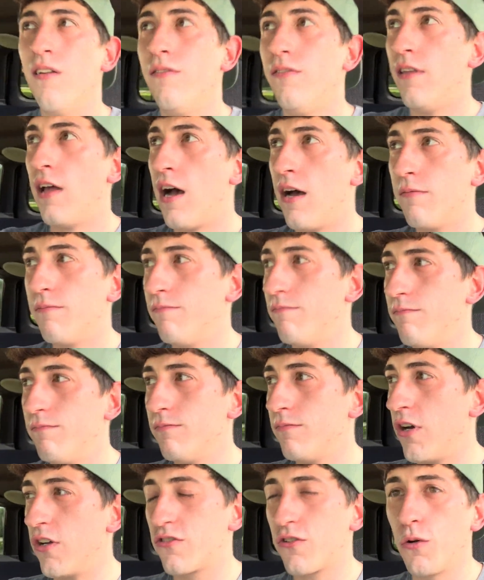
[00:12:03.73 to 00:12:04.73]
Not
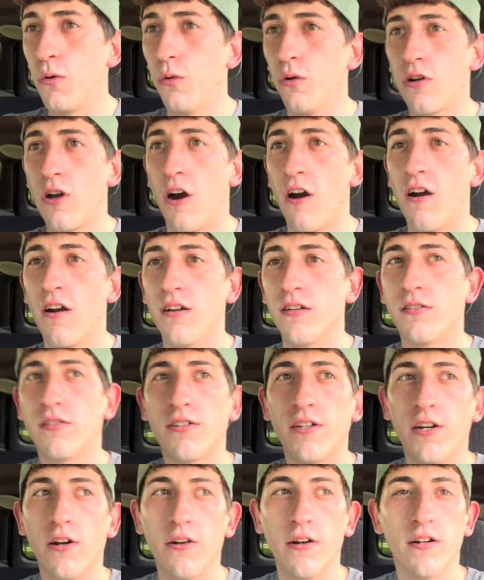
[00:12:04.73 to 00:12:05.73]
much cool cars,
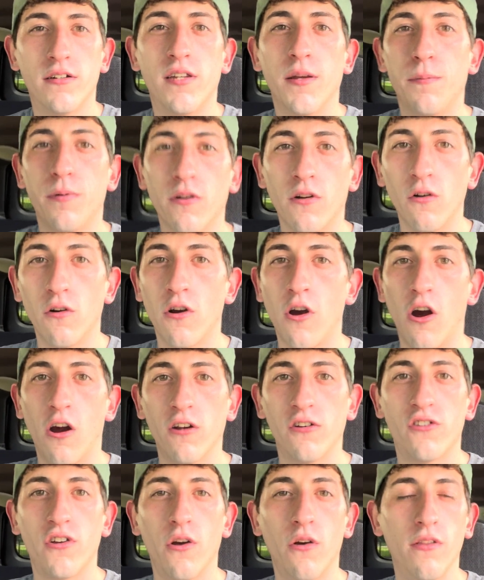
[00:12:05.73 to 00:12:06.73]
you know, your typical car
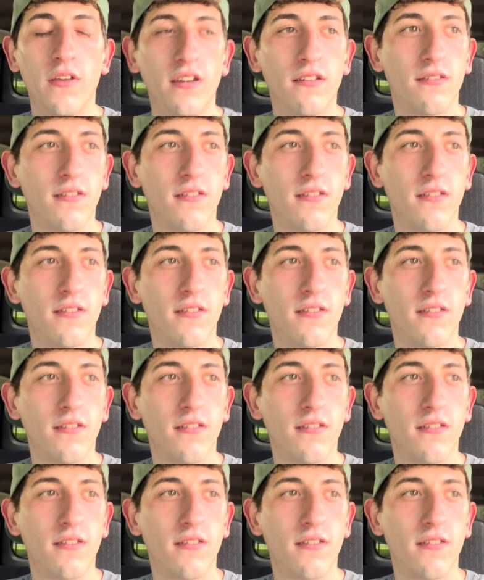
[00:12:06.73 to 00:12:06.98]
show these